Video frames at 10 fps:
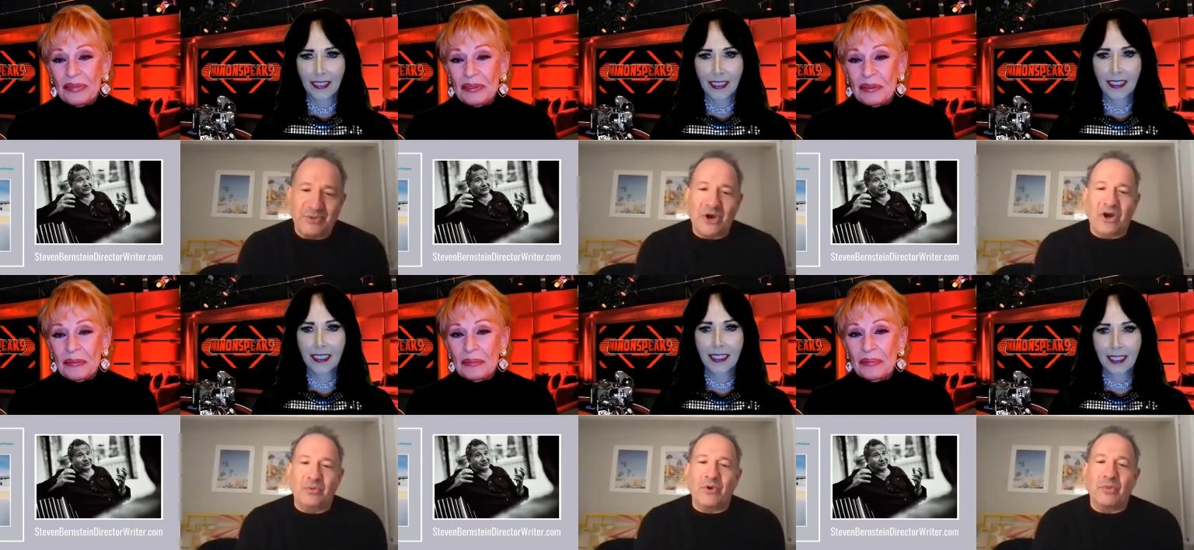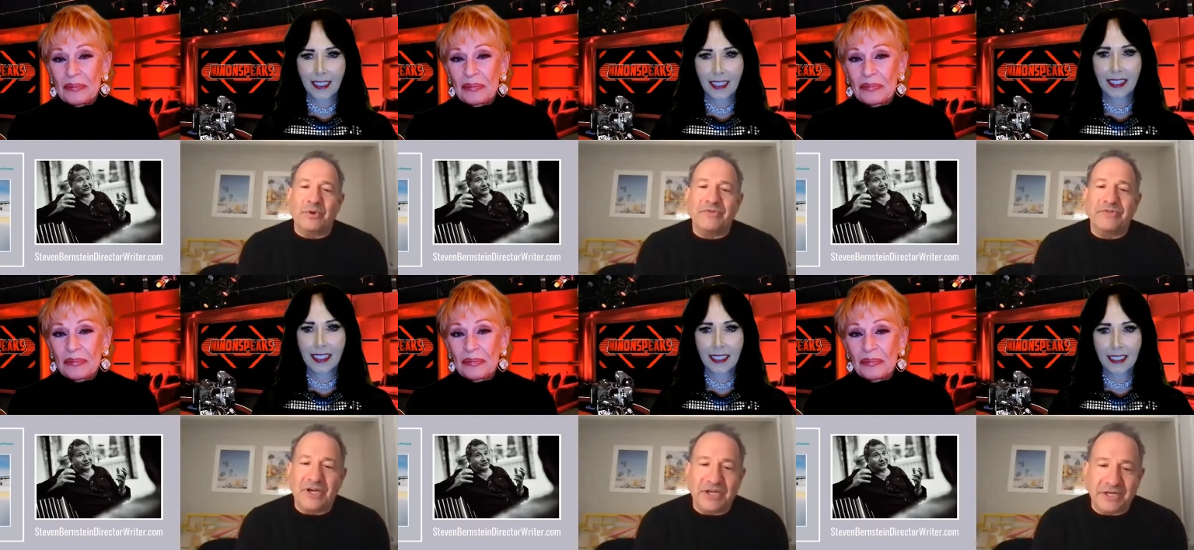Speaker 1: We aren't what we've
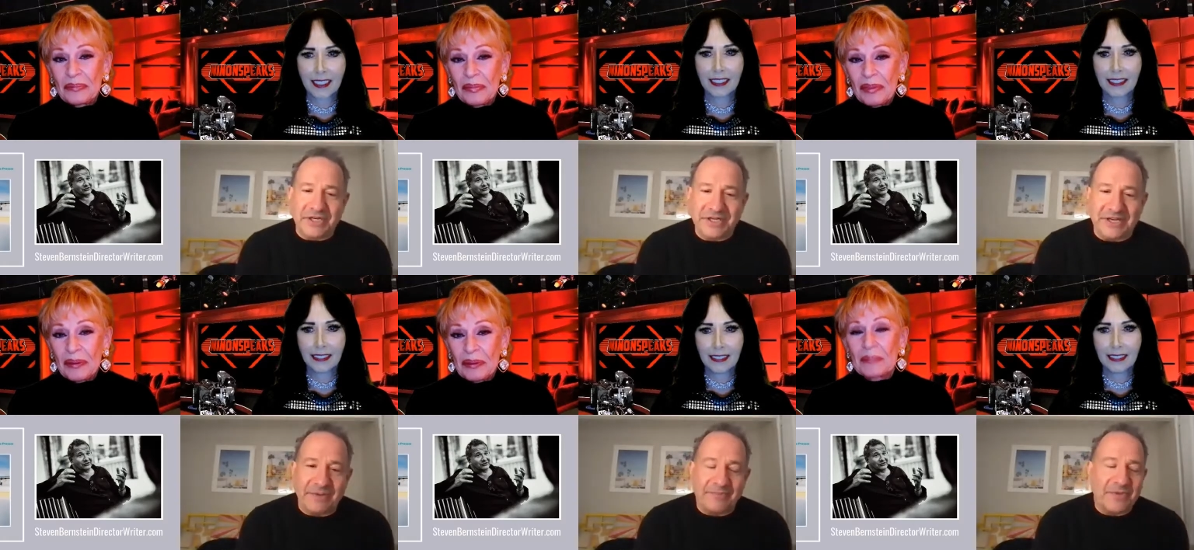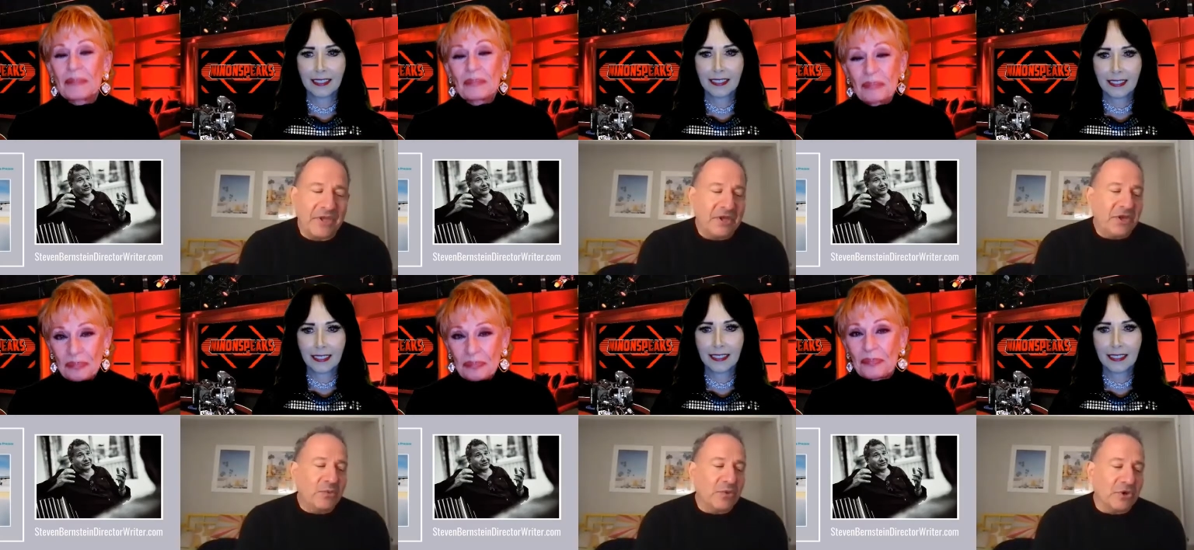done. Um,
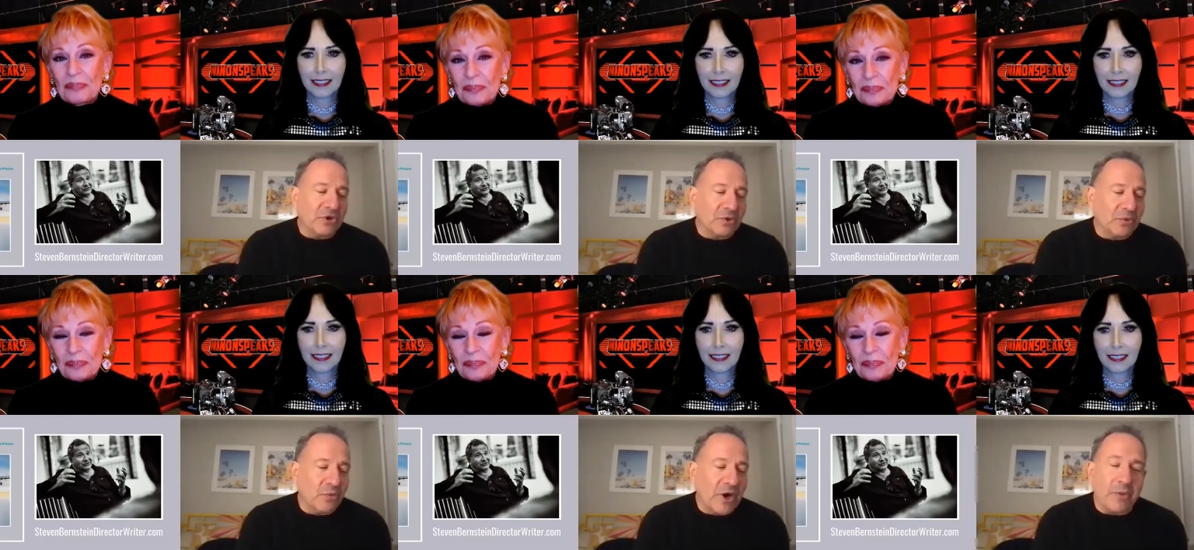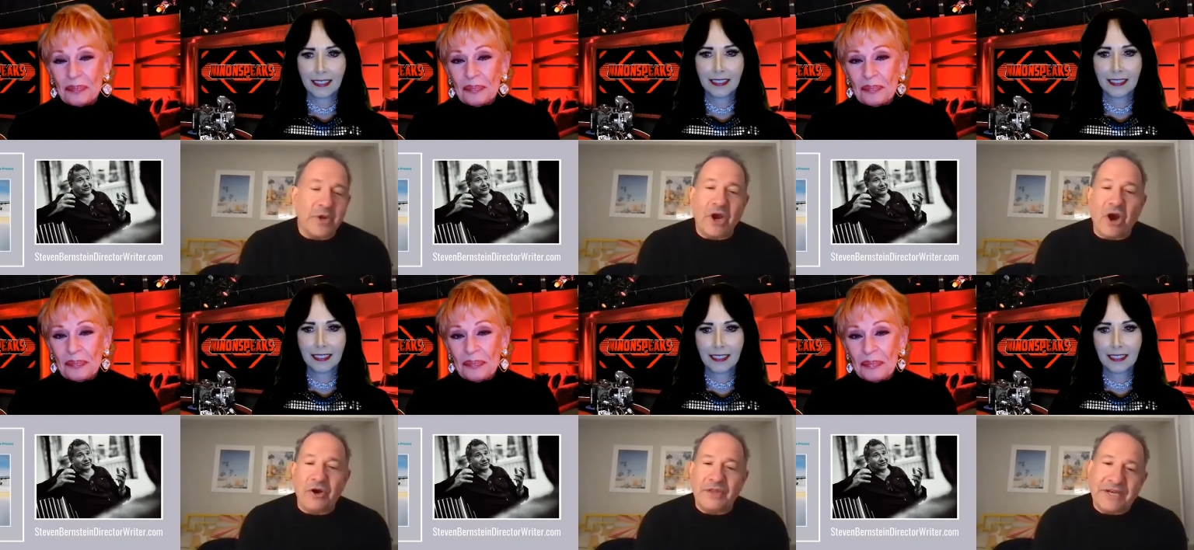we're where we
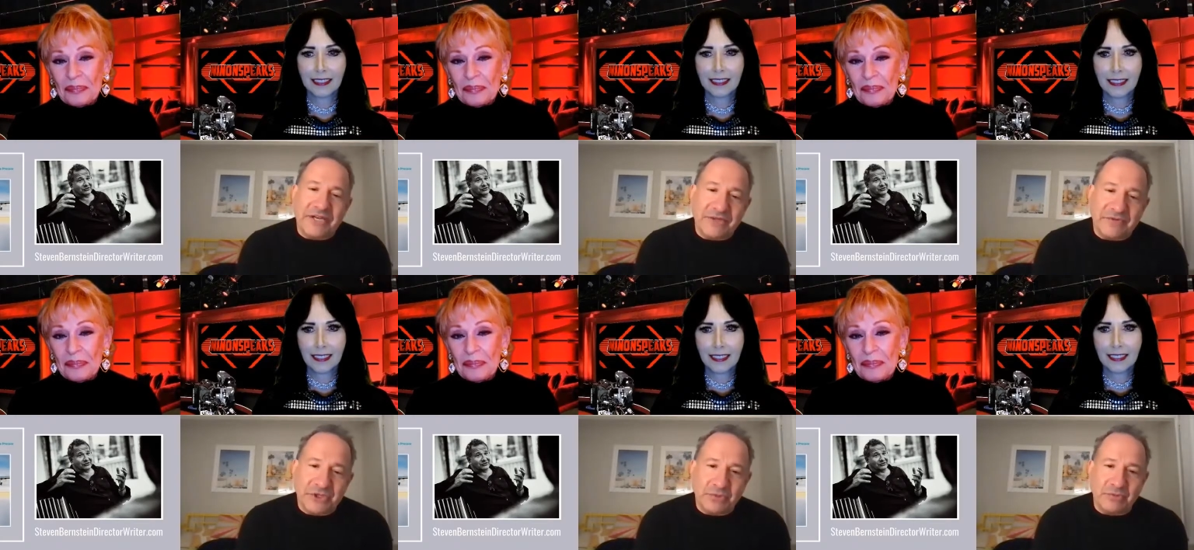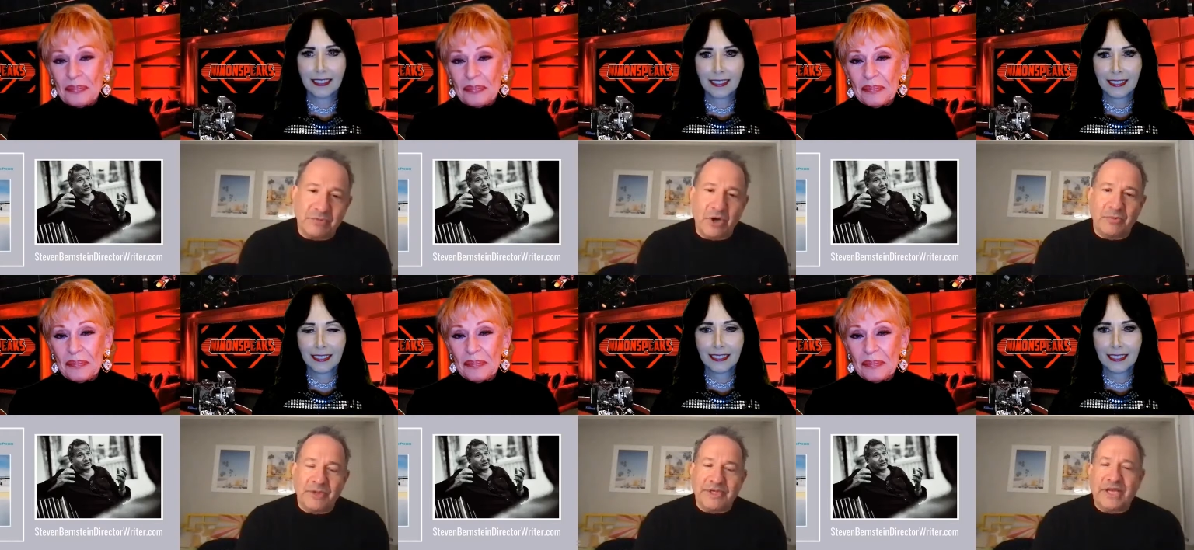are at that individual
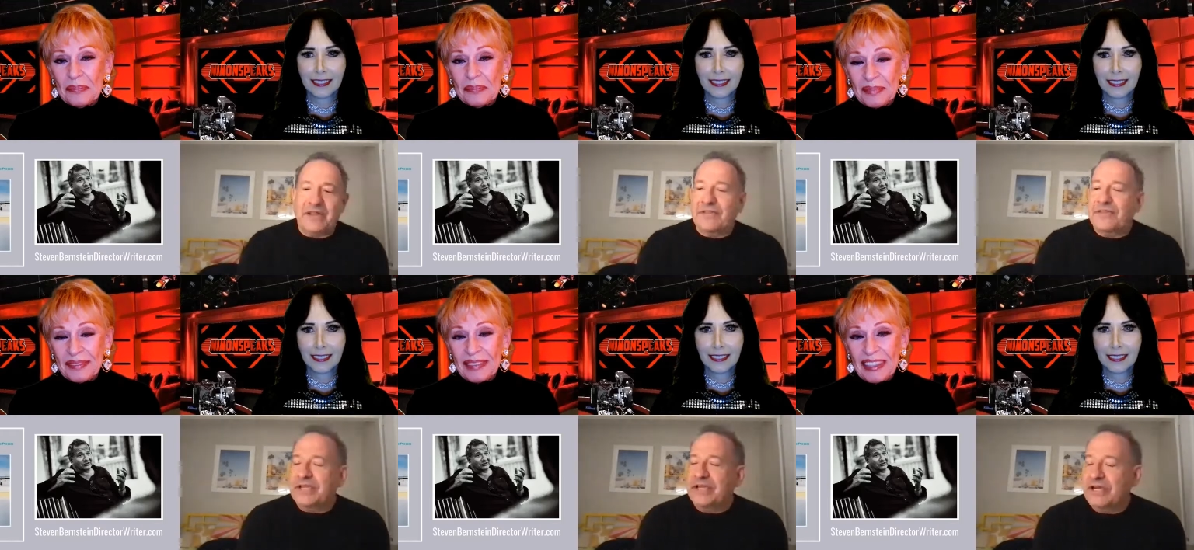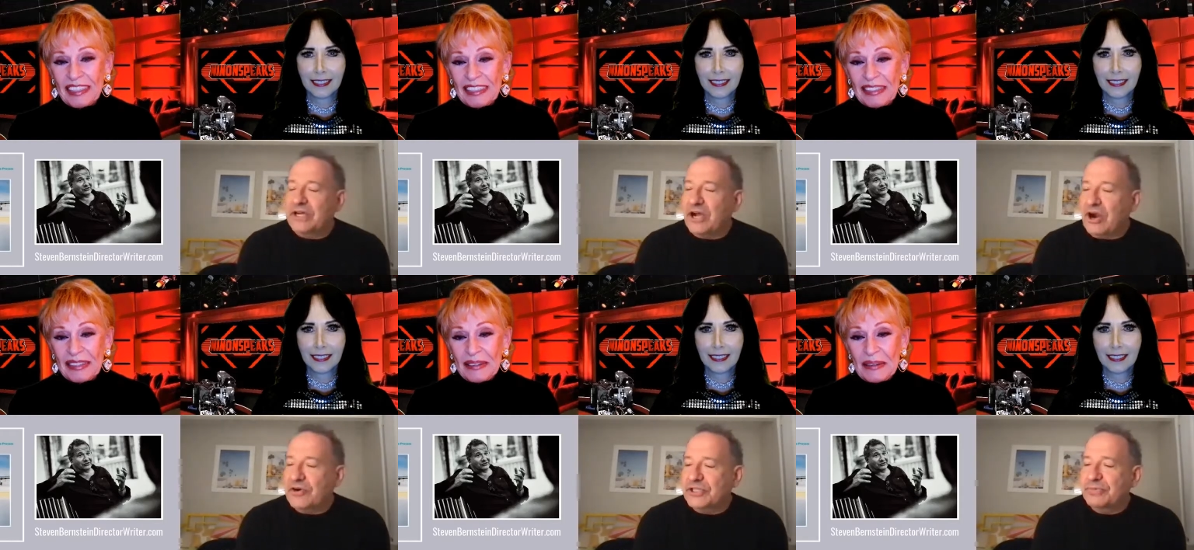moment. I, I think
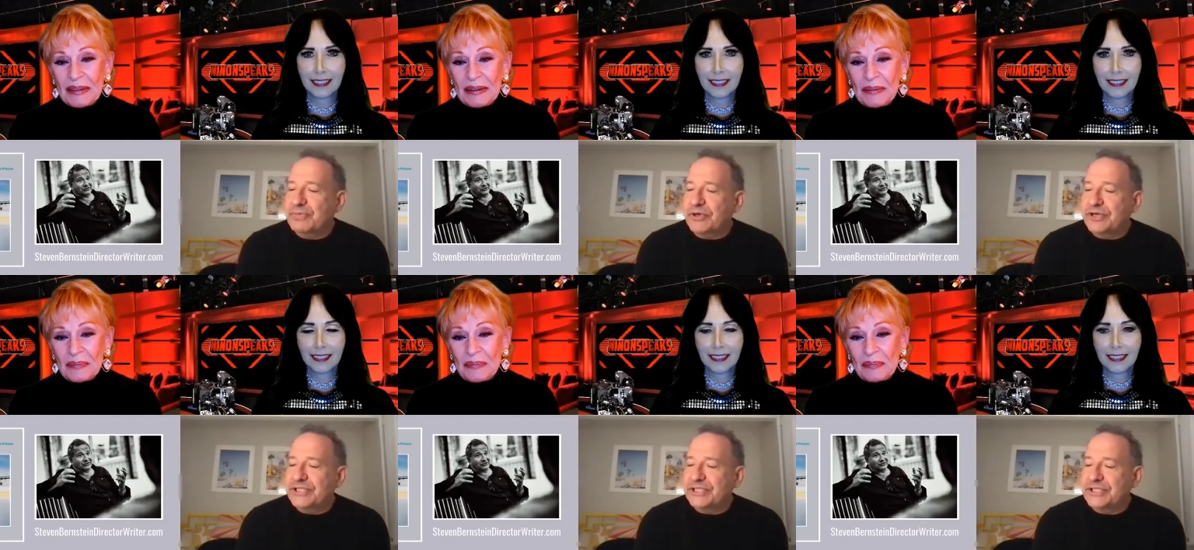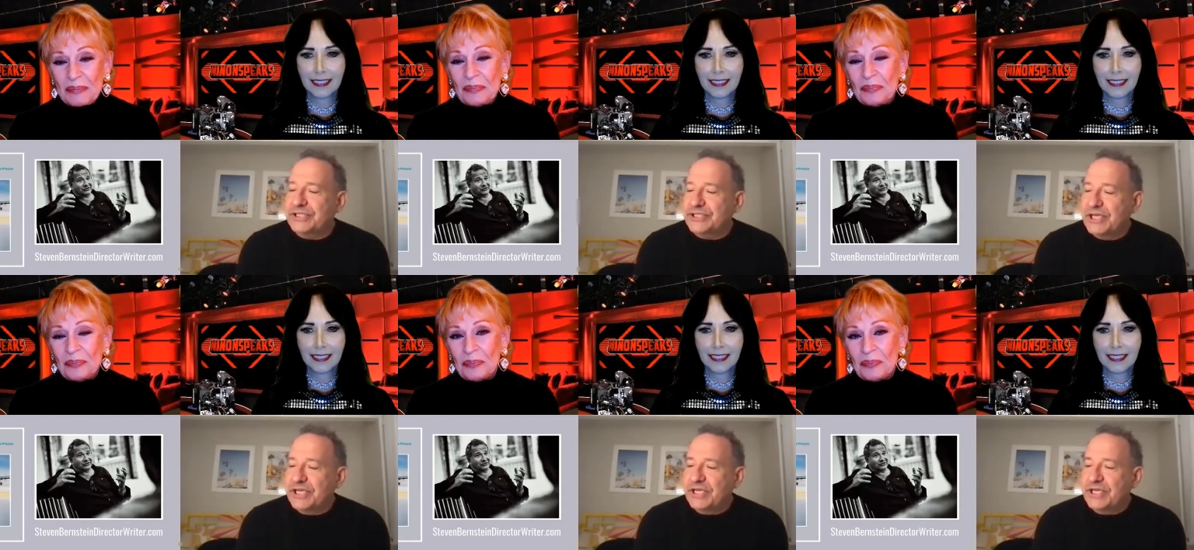our experiences